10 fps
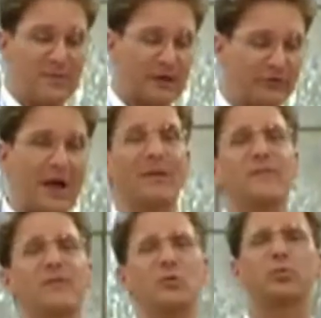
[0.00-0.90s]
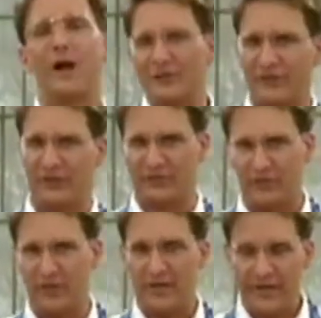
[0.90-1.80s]
mixer? How about a food
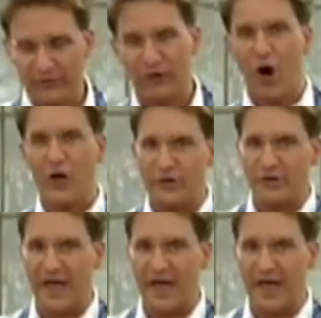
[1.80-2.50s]
processor? Is it on your